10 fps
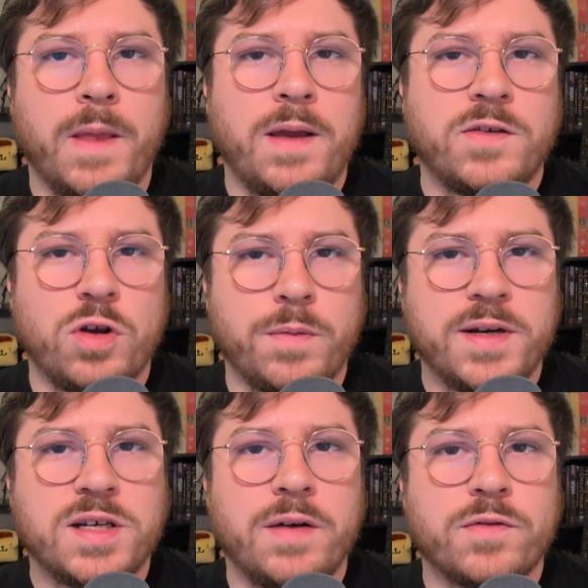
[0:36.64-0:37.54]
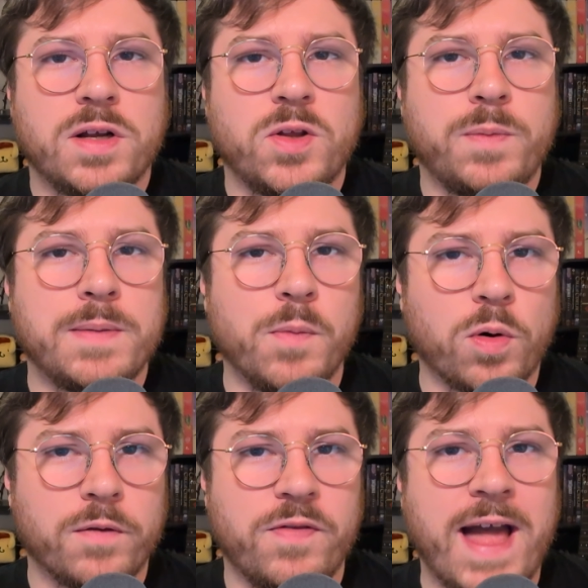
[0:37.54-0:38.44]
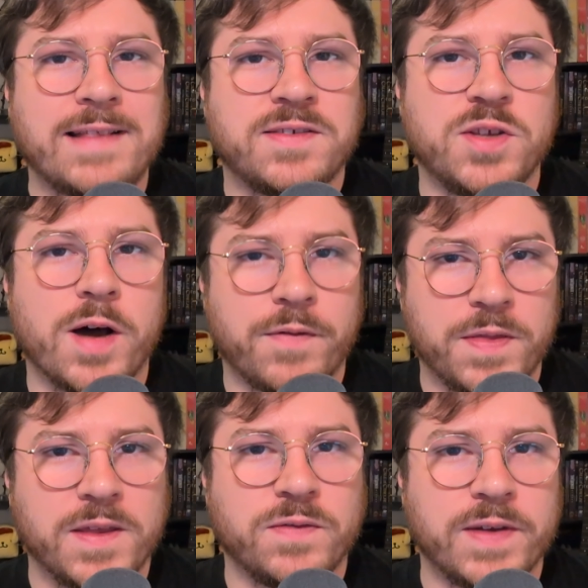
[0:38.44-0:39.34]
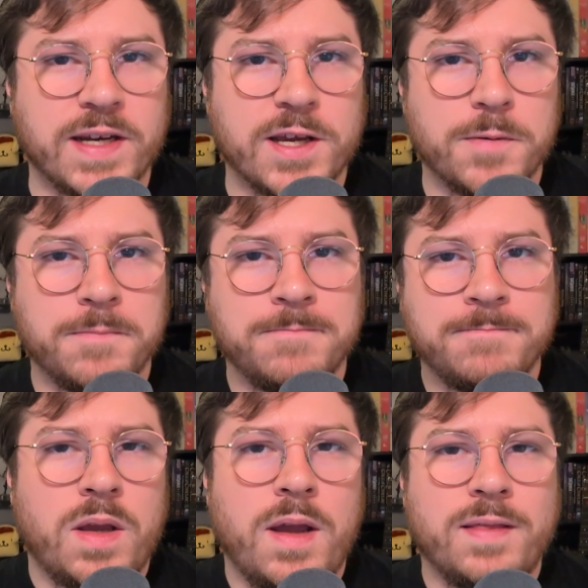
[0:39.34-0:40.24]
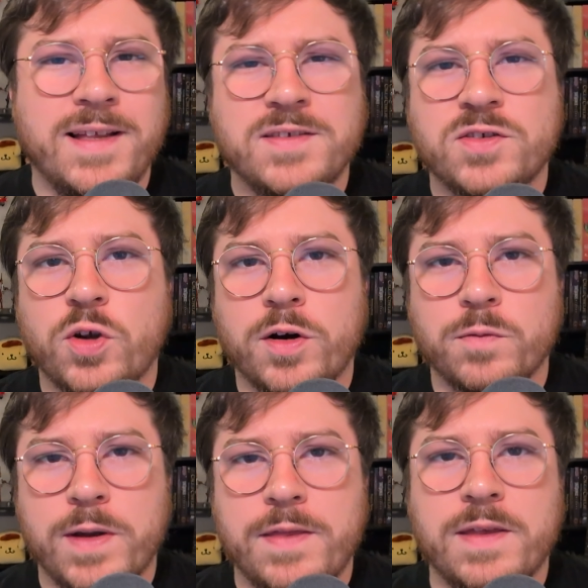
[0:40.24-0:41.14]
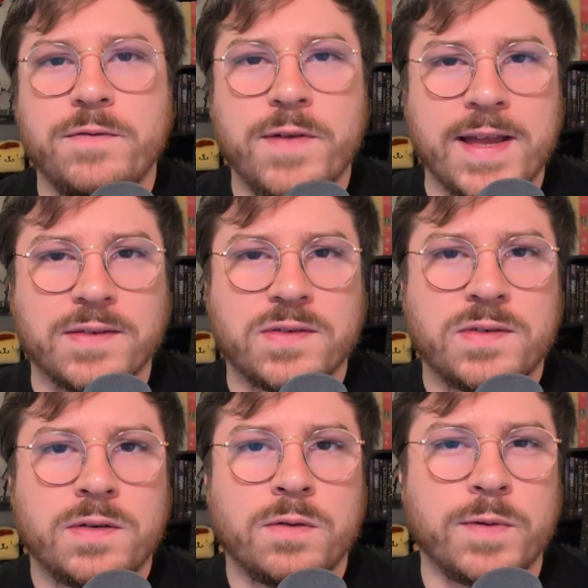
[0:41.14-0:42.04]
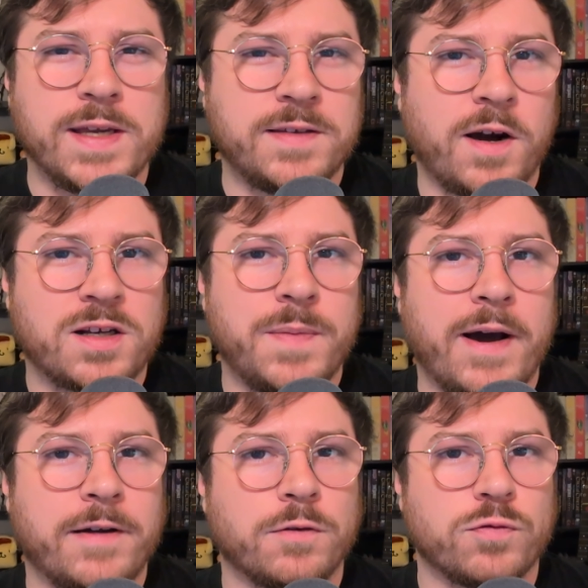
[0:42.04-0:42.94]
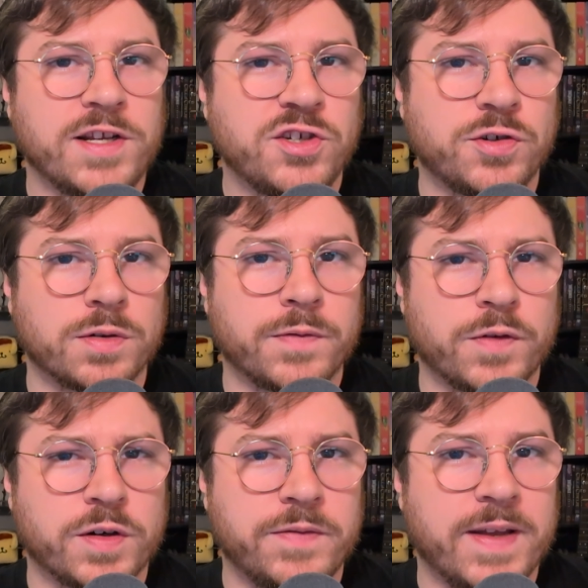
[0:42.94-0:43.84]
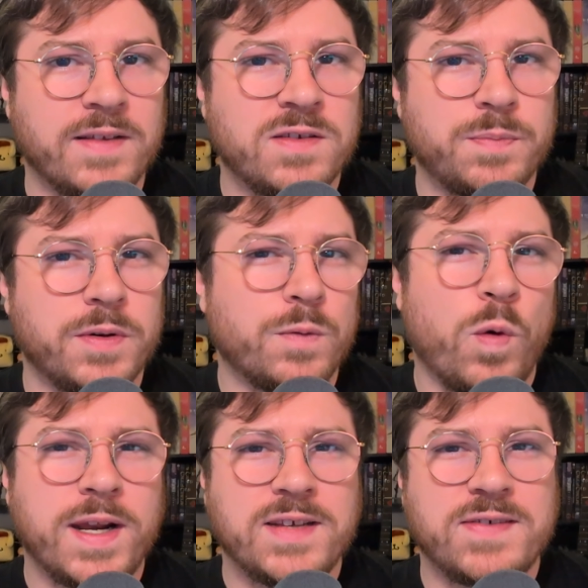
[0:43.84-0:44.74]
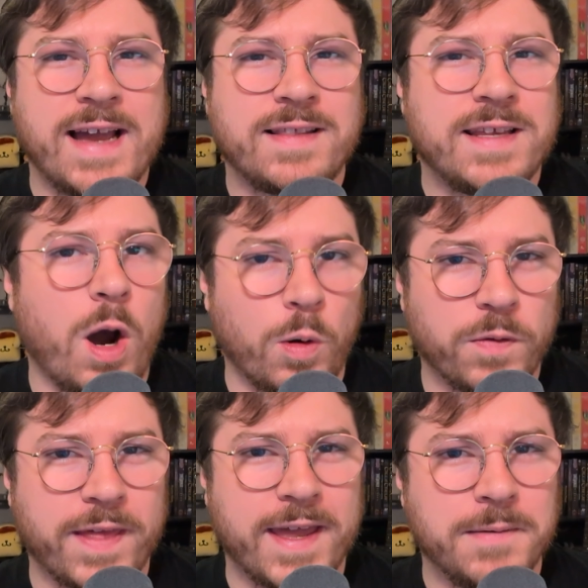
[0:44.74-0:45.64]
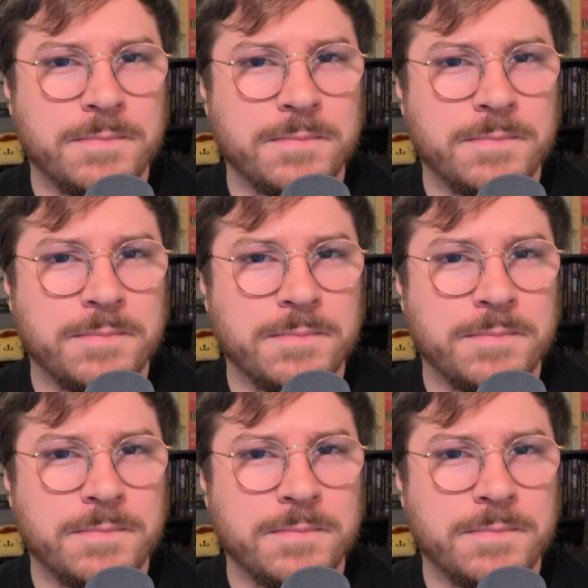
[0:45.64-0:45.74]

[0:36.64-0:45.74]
So I'm going to cover a little bit more of that stuff in this video. Let's start with events. We talked about how to register for events, but what exactly are they?